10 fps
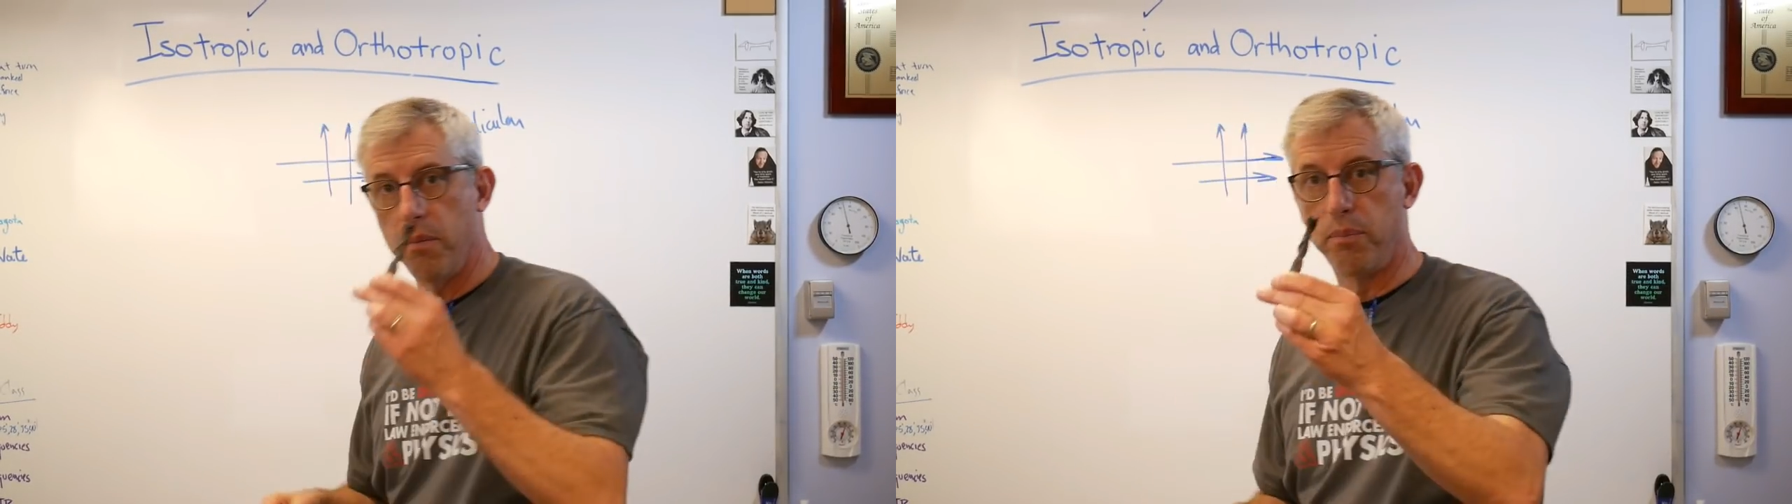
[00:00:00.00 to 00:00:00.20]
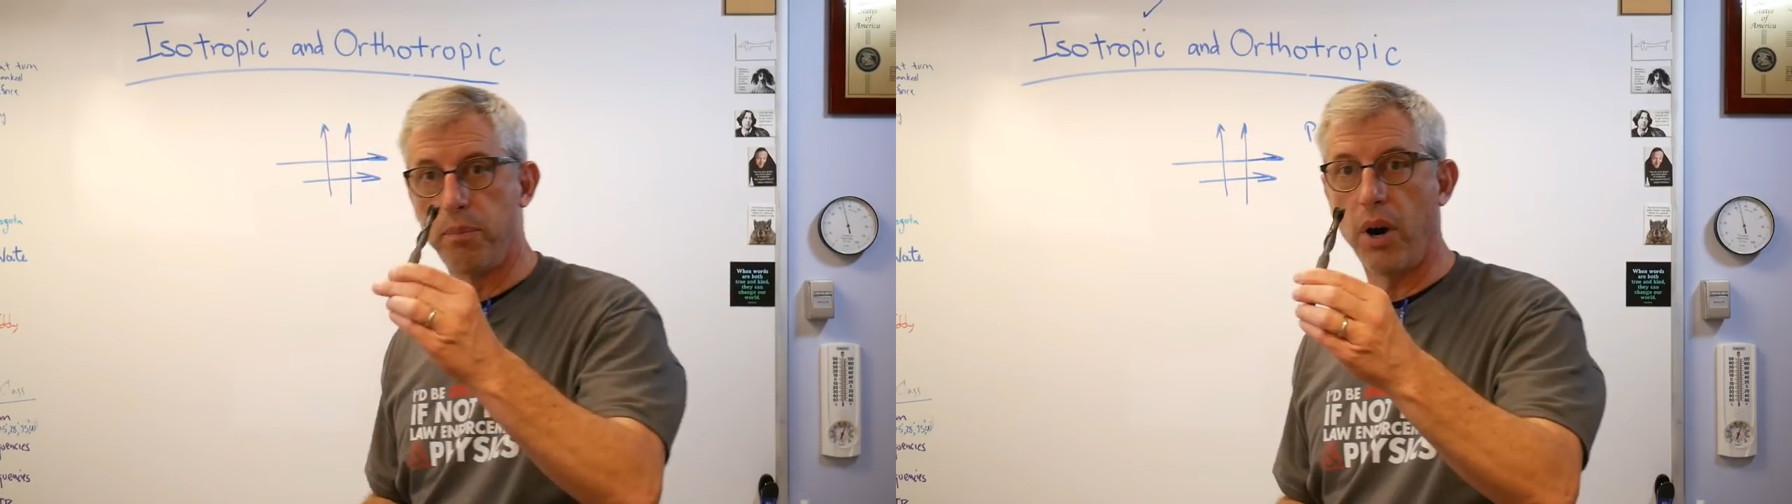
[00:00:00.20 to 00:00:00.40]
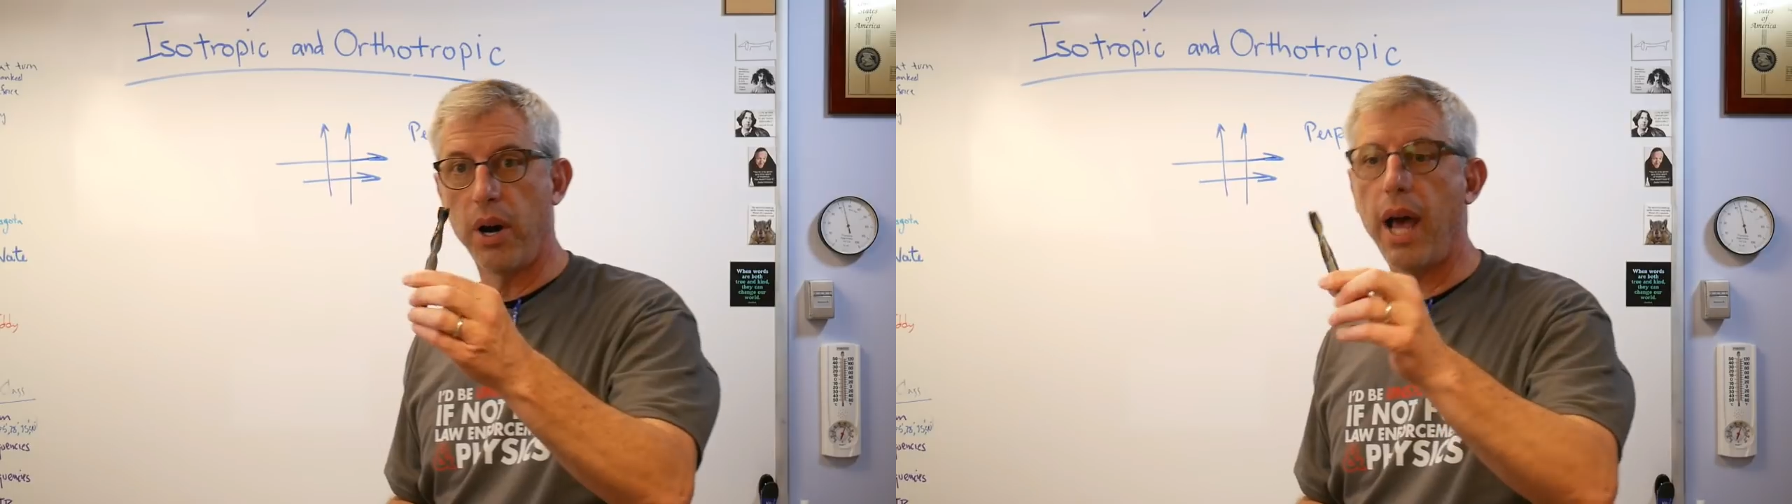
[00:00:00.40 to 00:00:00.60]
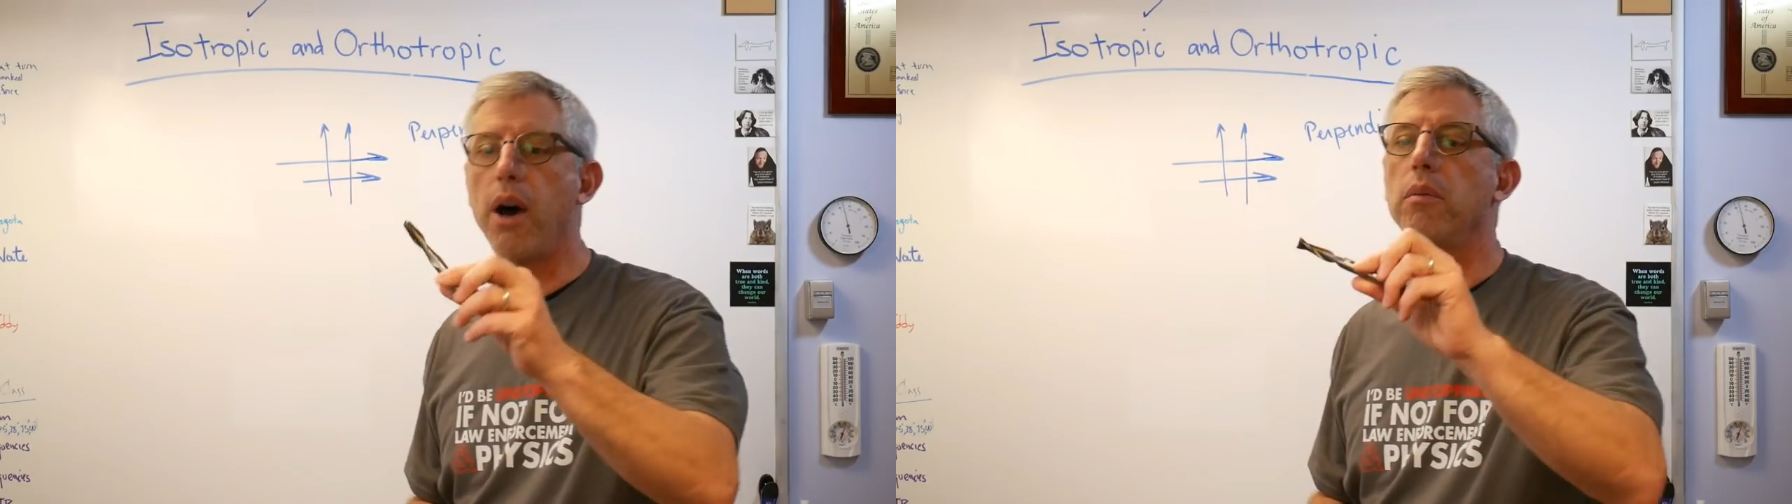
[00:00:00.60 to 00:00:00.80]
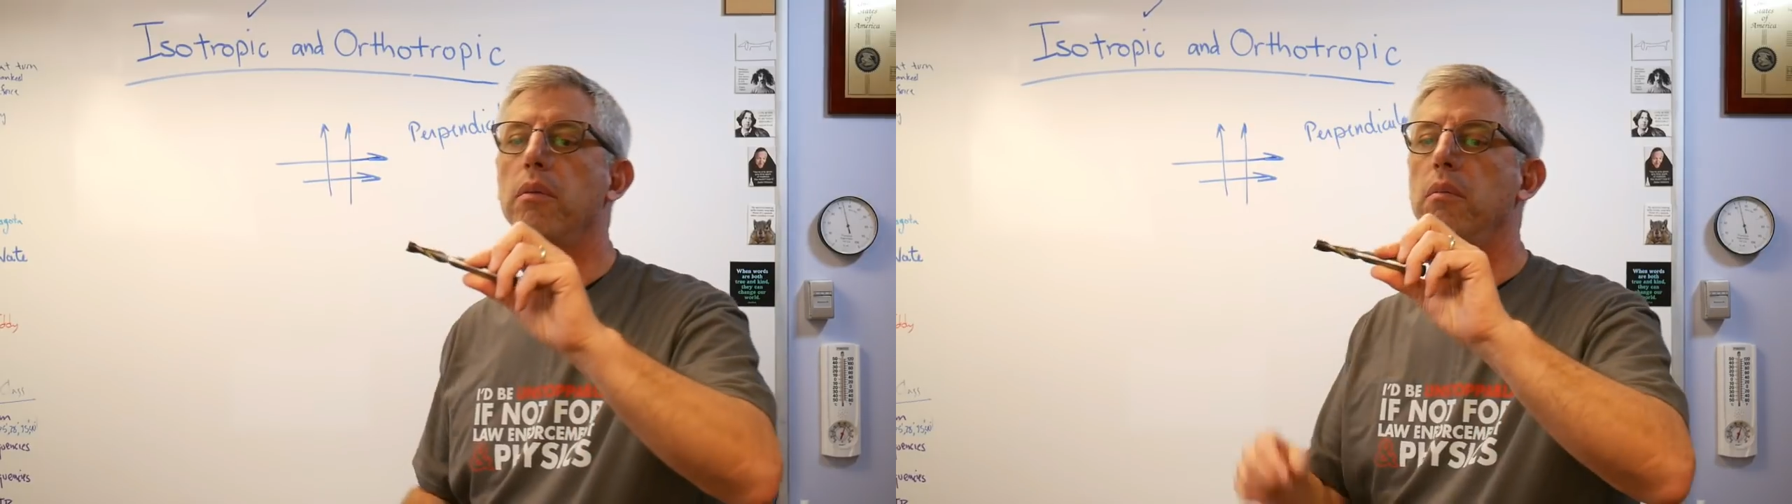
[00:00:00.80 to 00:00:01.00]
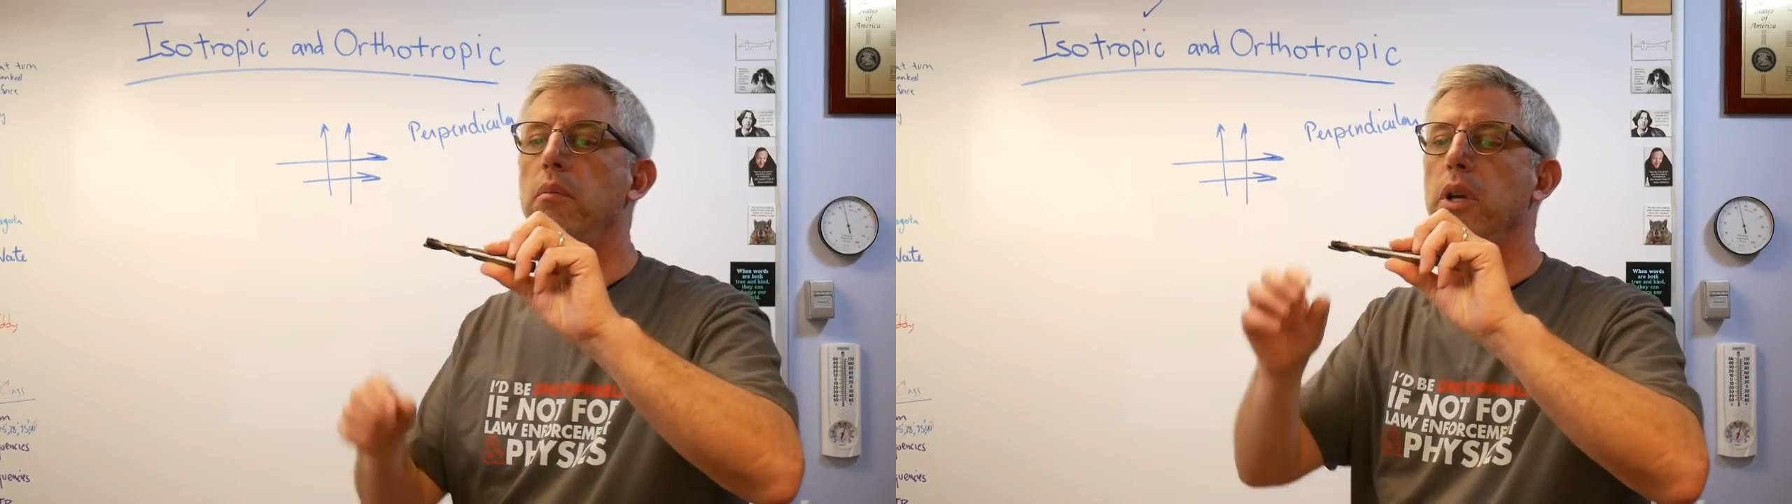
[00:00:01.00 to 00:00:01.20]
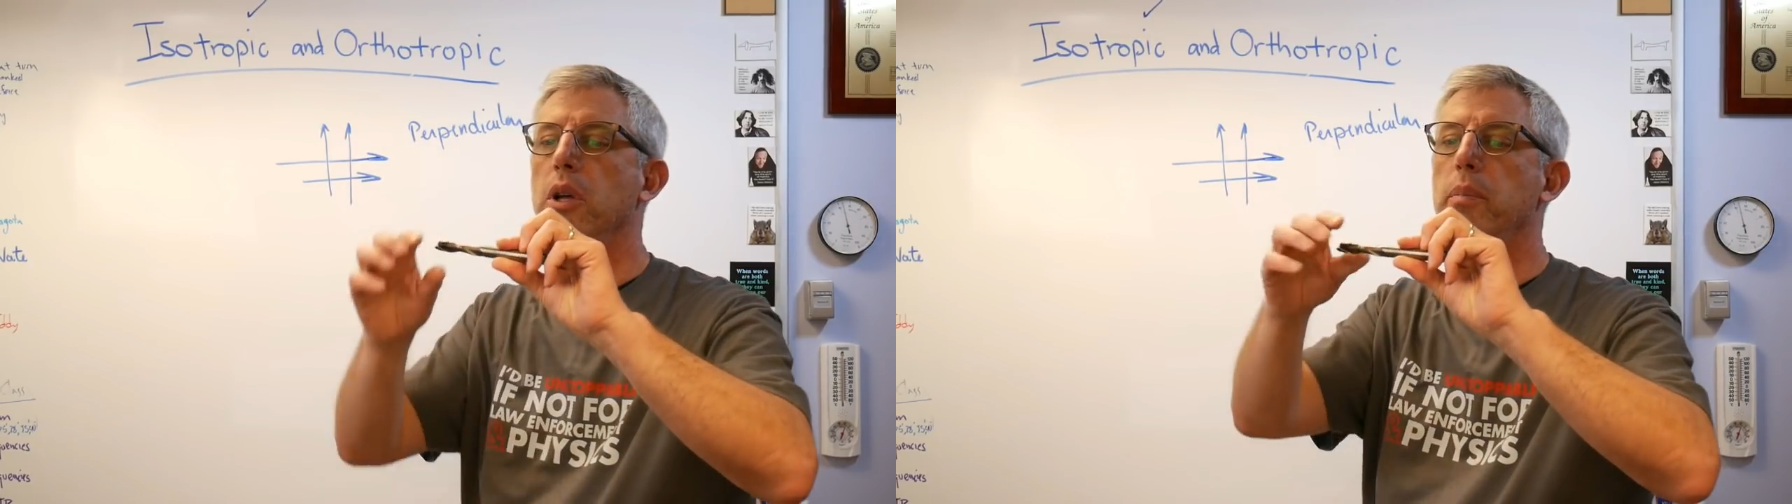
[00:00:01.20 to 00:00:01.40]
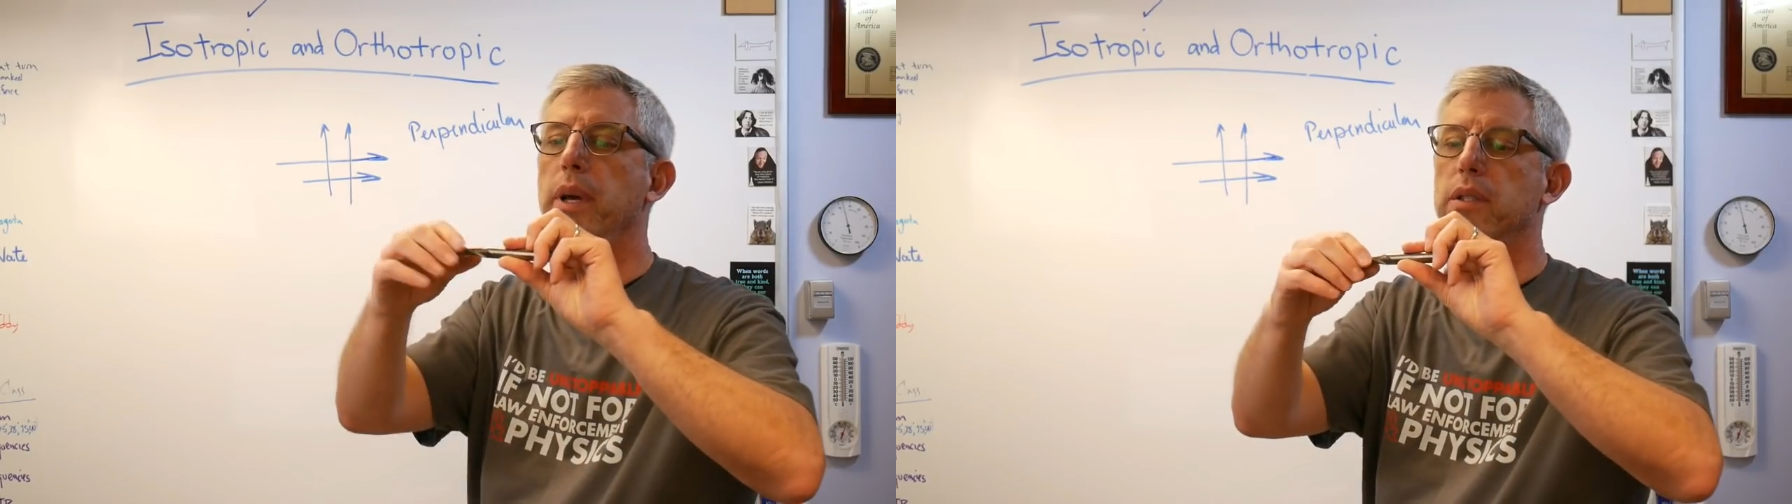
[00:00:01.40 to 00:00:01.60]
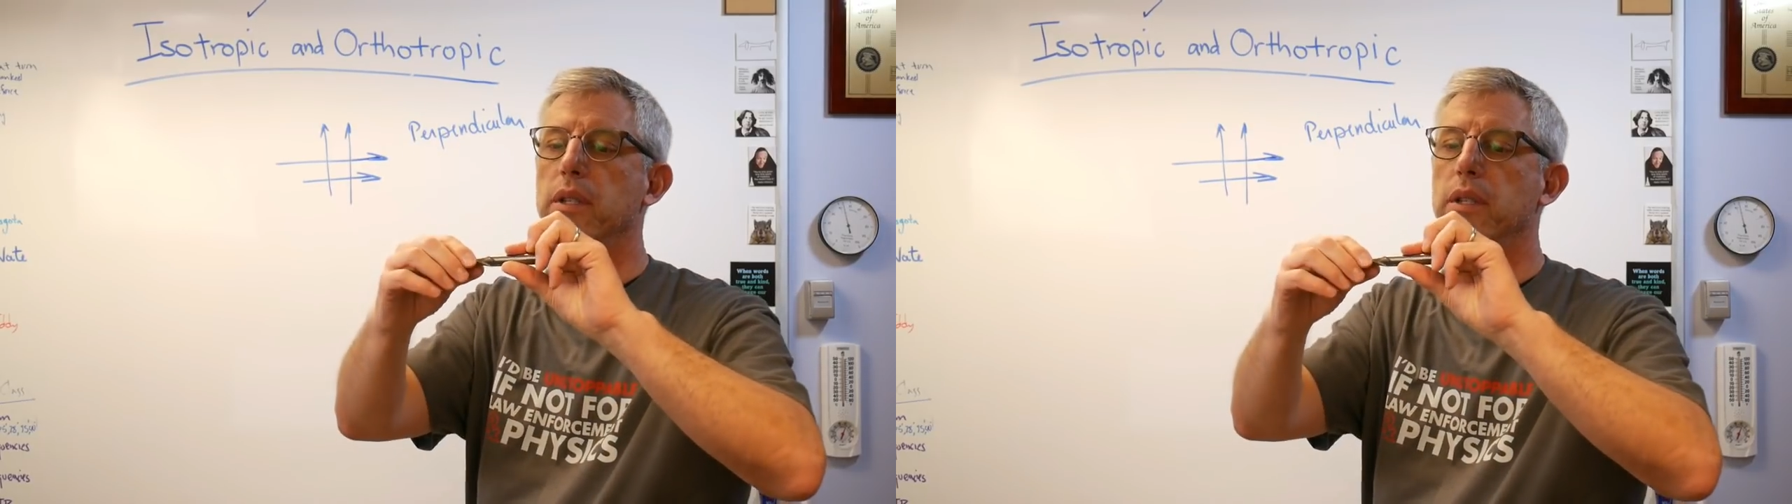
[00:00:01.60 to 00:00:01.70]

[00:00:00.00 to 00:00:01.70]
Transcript: burnout mill bits